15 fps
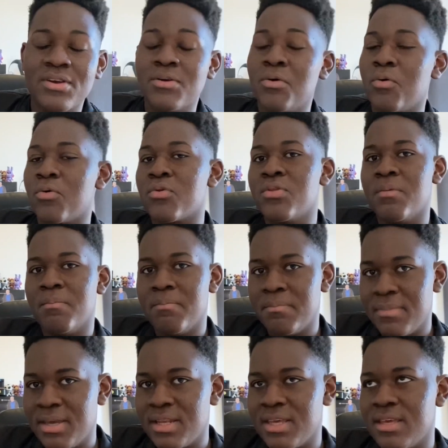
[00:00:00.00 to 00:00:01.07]
called
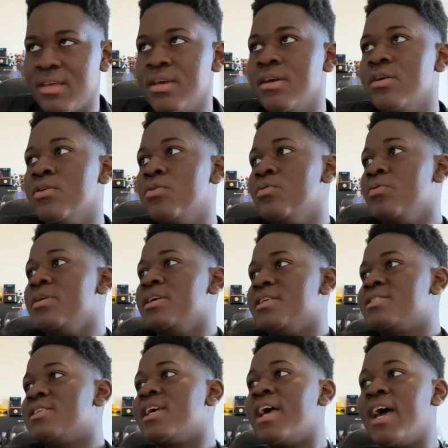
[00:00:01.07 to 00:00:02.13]
mini, who is